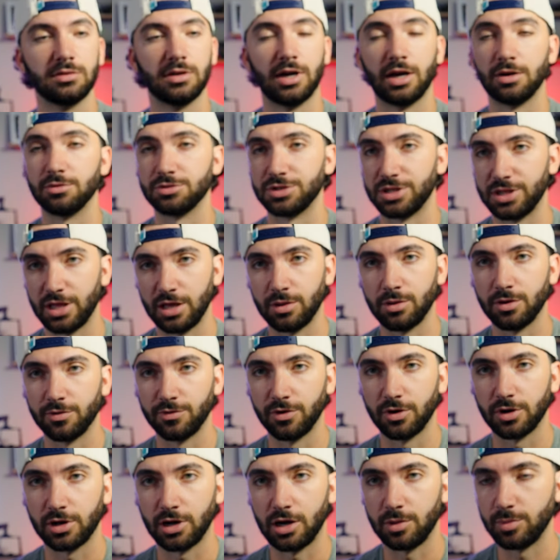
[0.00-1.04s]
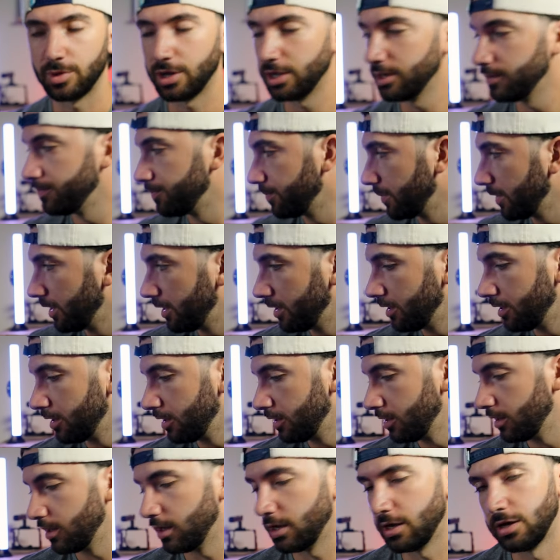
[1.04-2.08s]
I was at the NFL Combine.
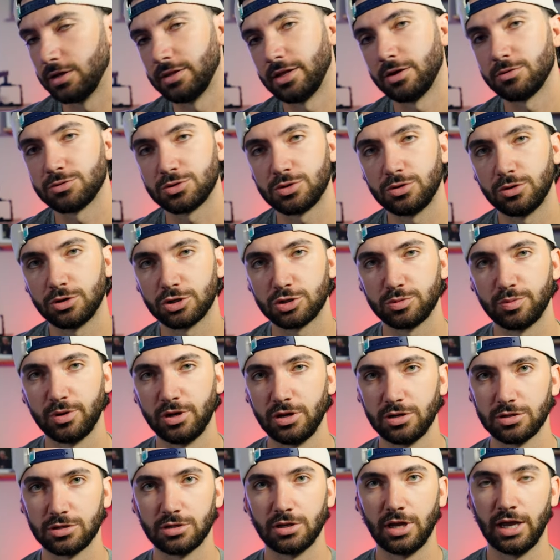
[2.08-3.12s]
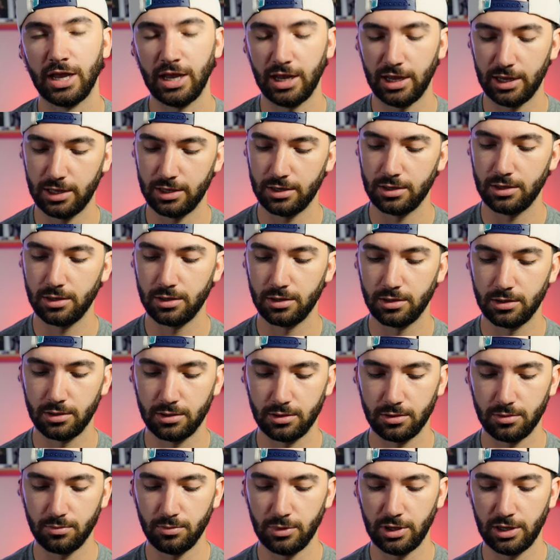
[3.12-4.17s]
And that was a cool experience. And
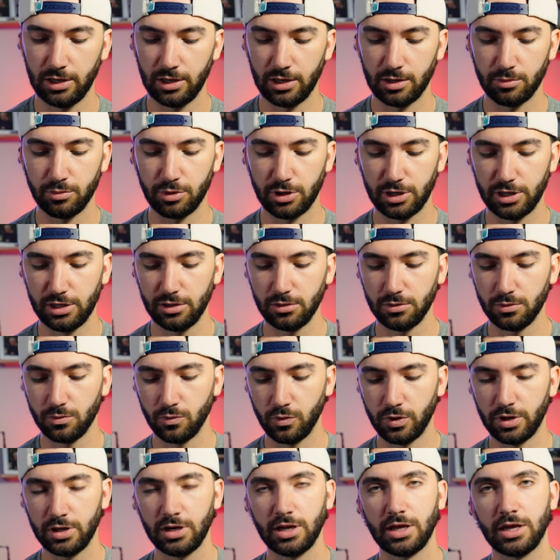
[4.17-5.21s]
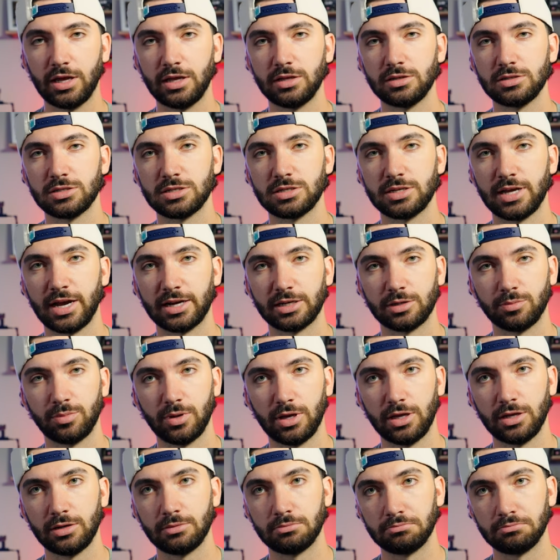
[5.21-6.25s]
me and a buddy went and snagged a pin.